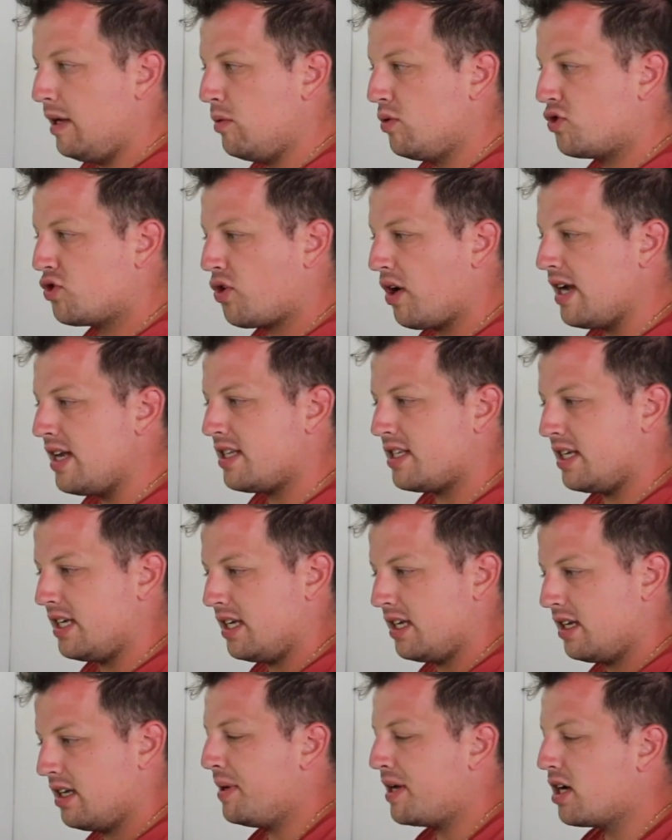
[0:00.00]
It was crazy
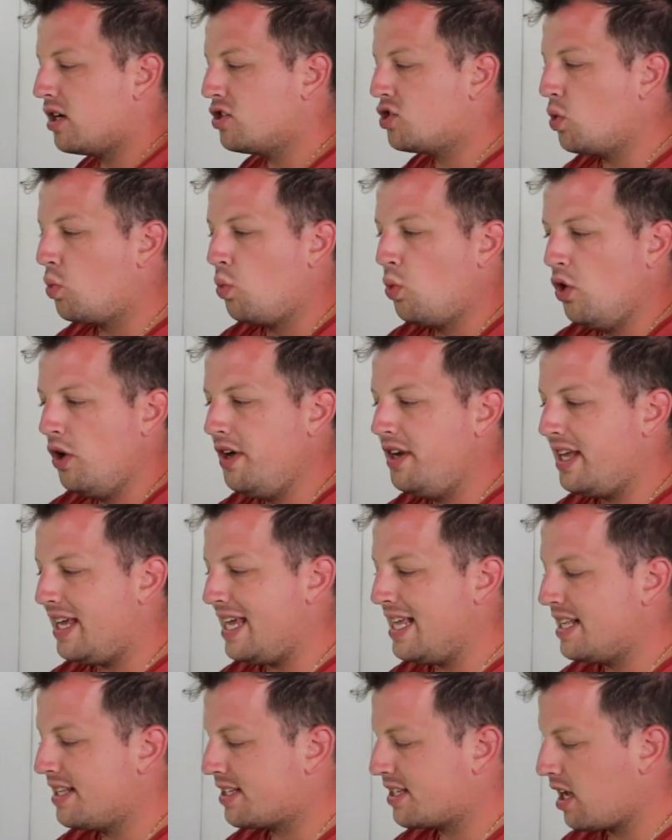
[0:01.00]
because the wood
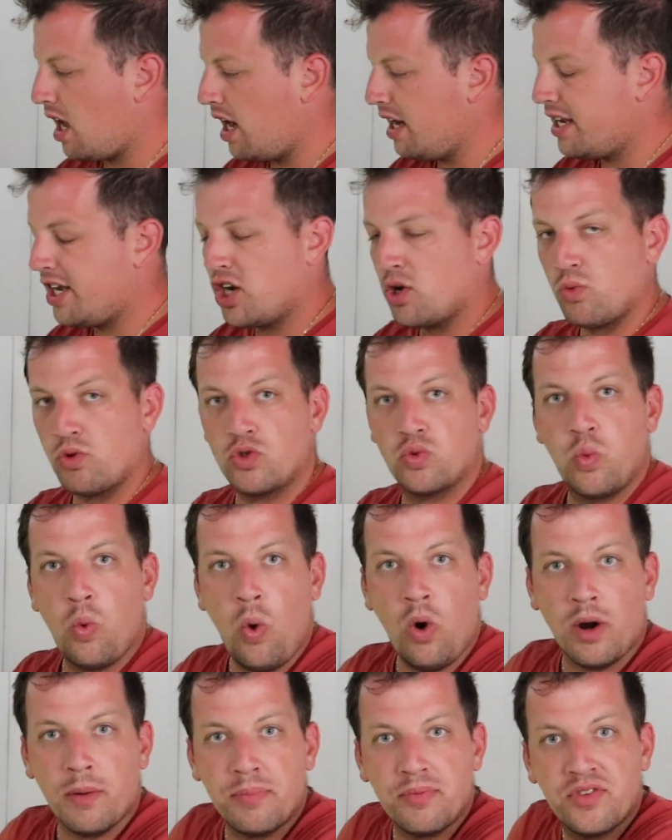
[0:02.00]
inside here was
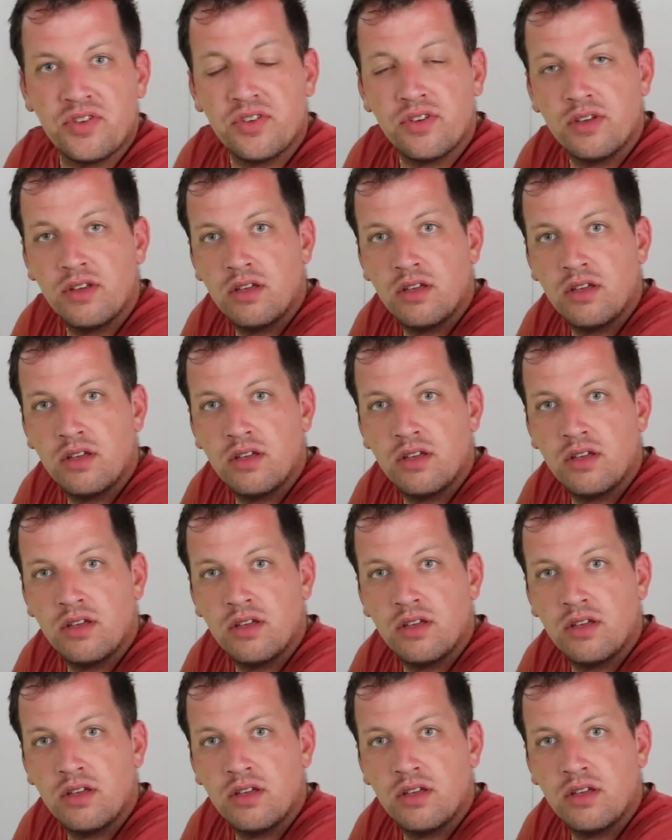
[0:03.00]
warped.